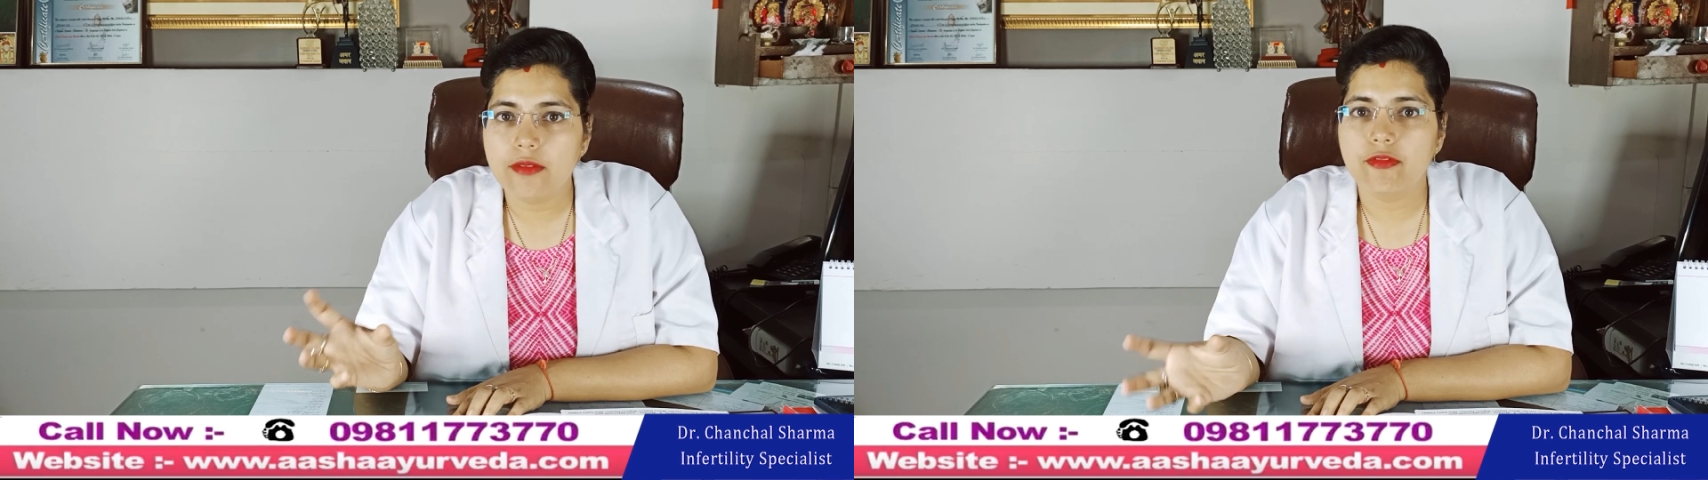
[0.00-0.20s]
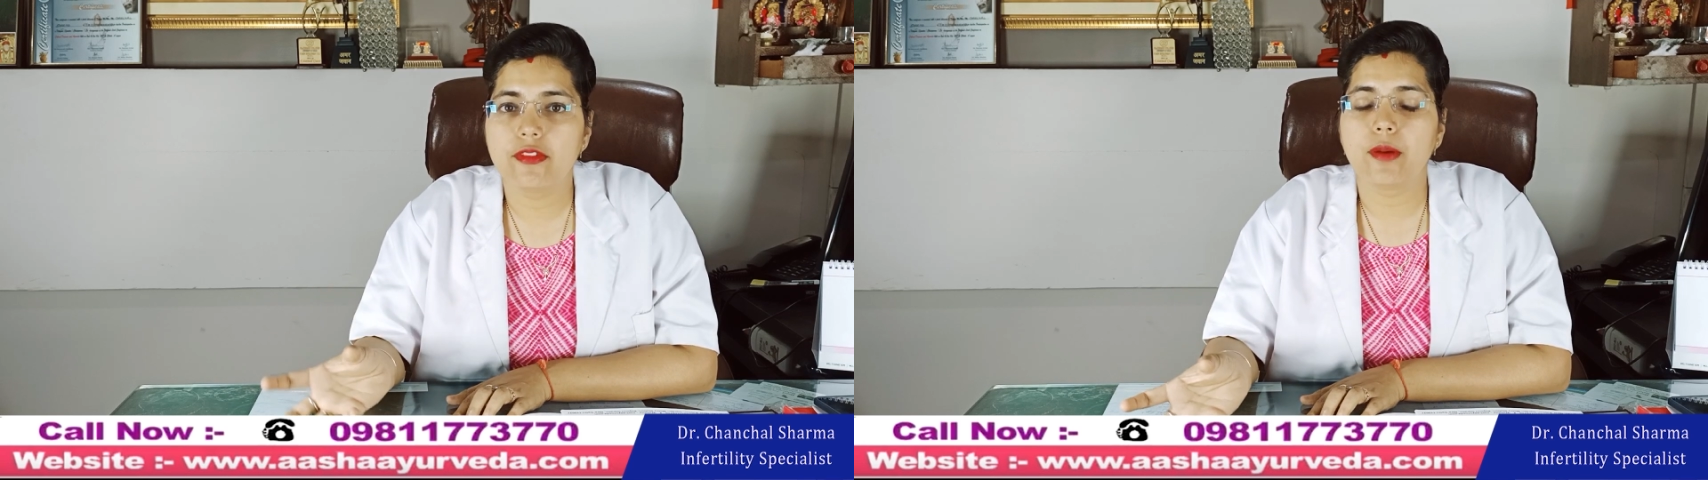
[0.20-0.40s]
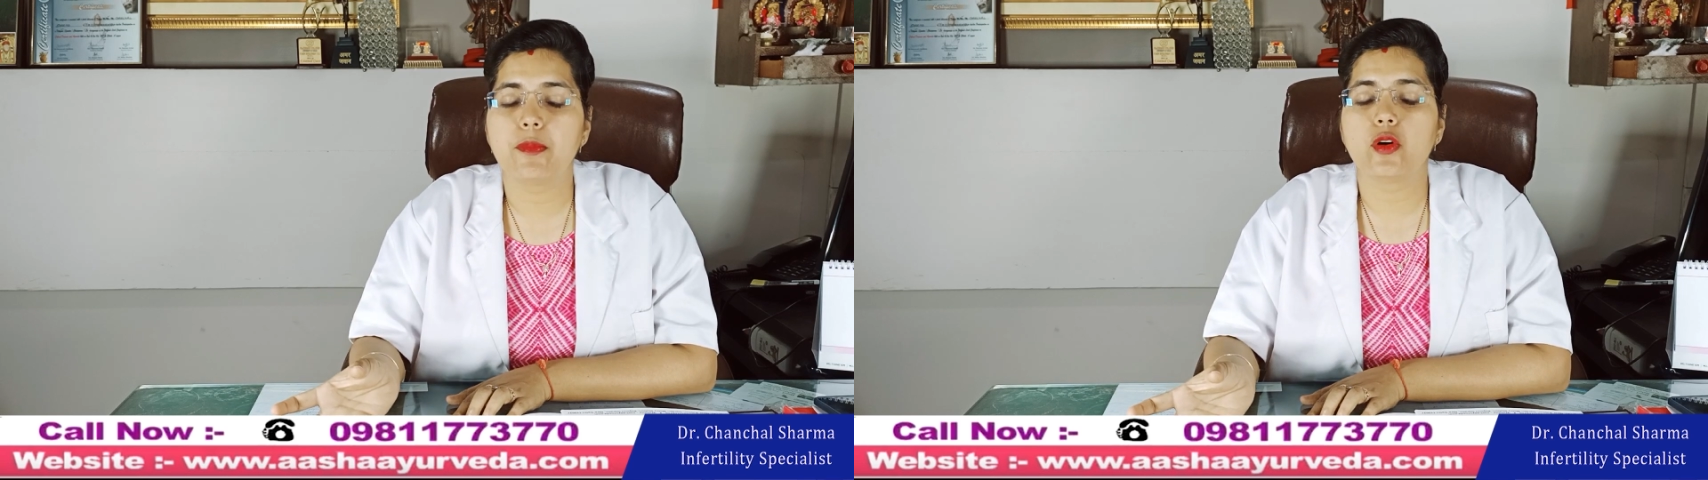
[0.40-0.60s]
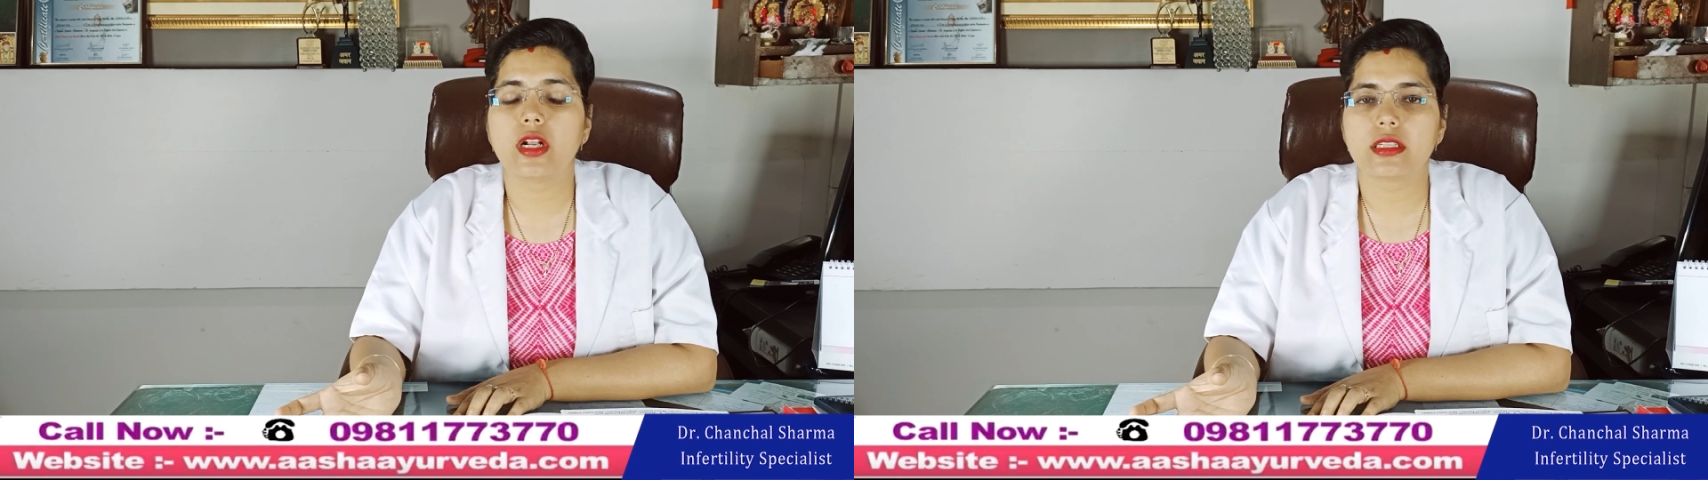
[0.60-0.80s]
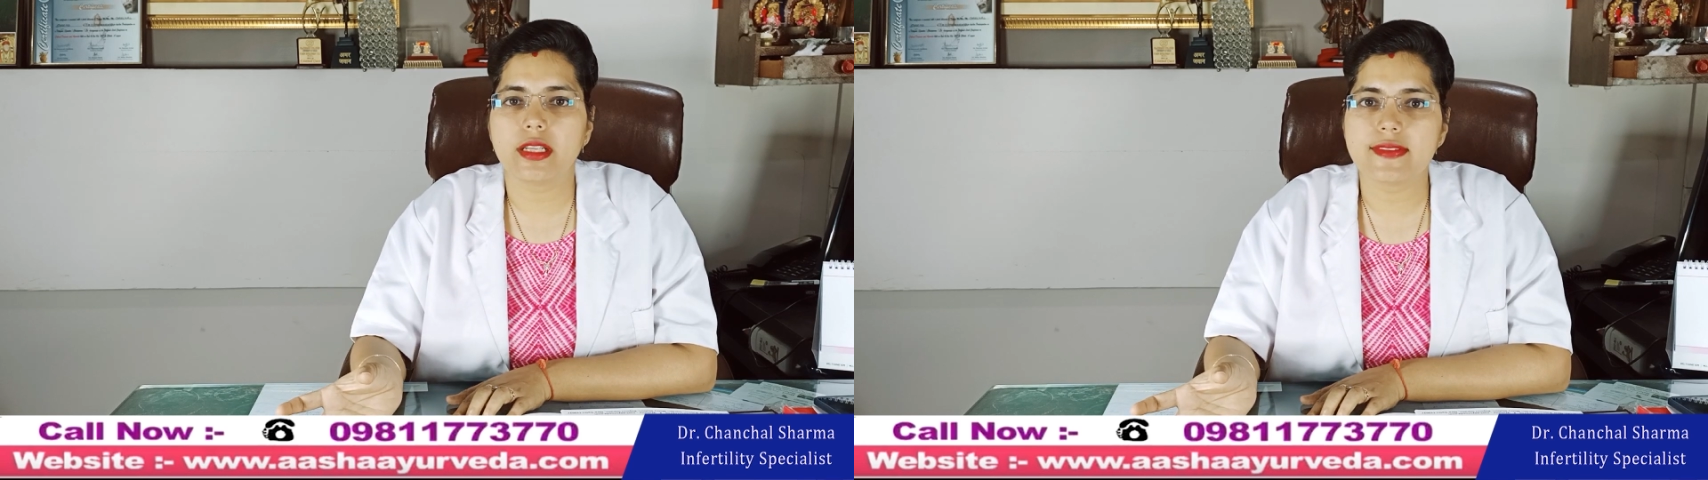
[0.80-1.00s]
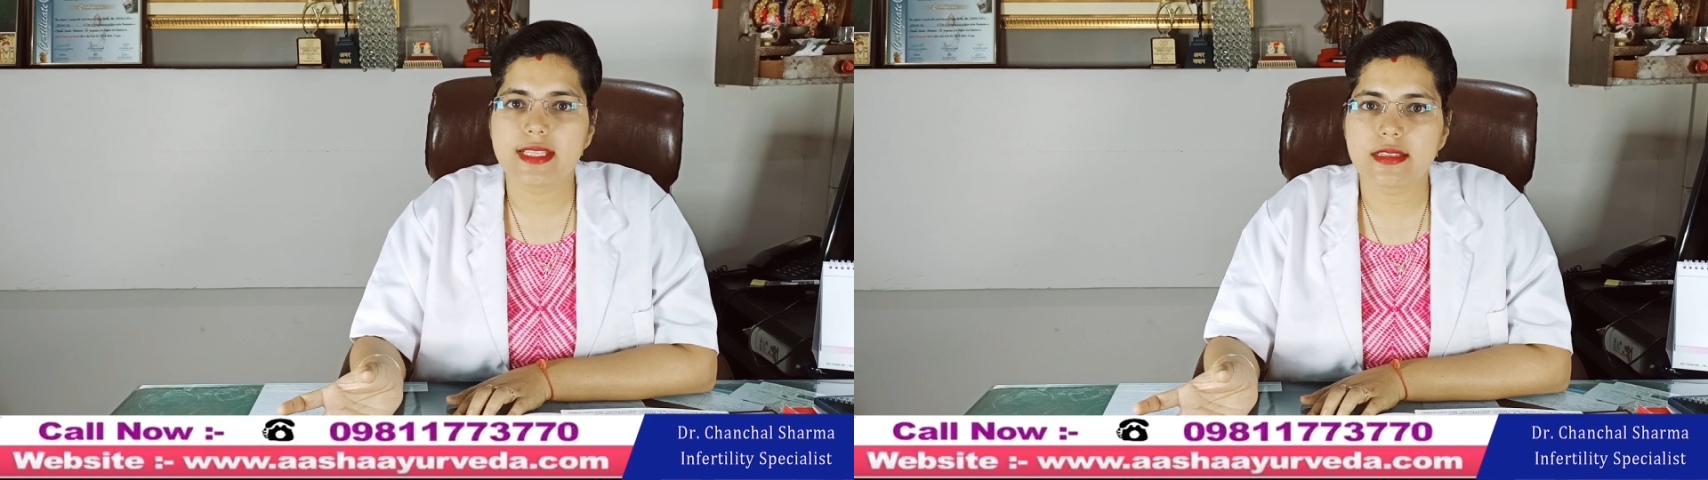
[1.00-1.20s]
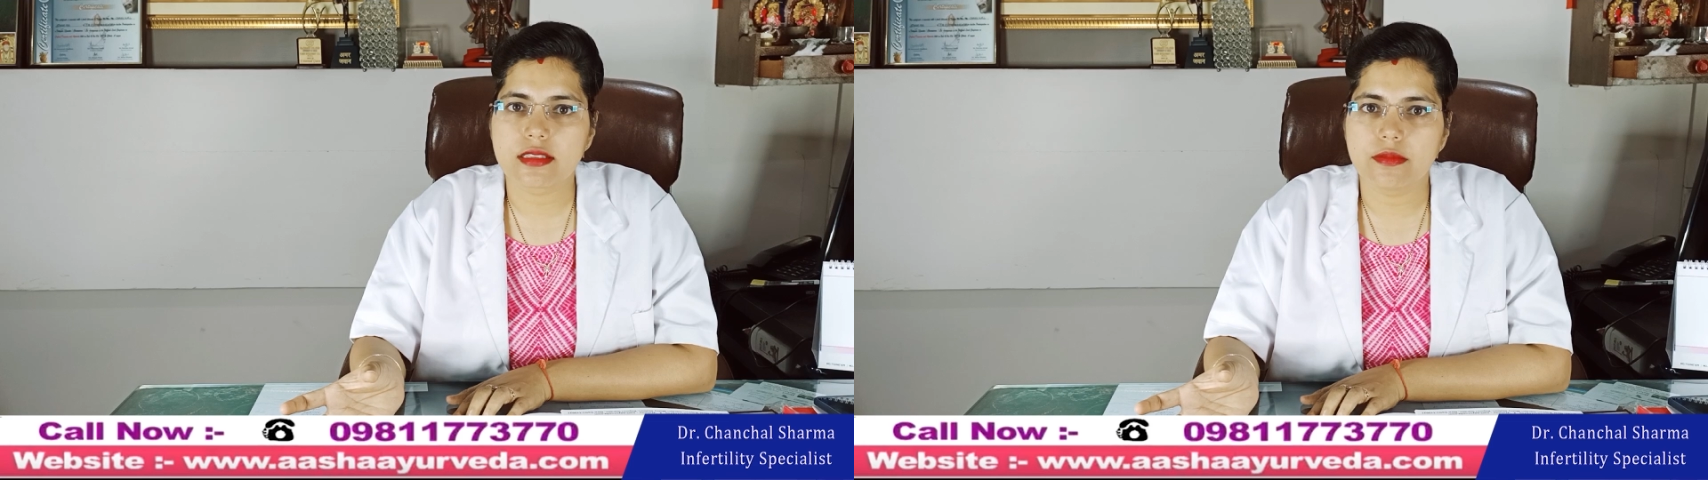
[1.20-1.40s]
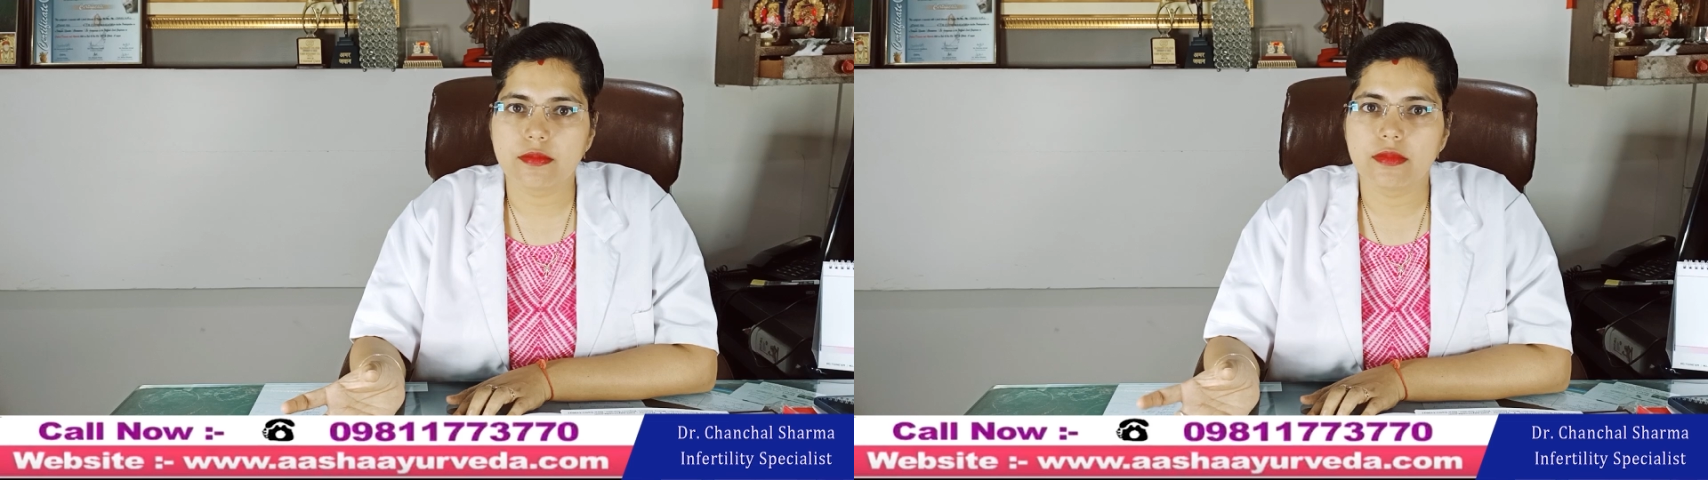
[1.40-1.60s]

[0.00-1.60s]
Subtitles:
reproductive system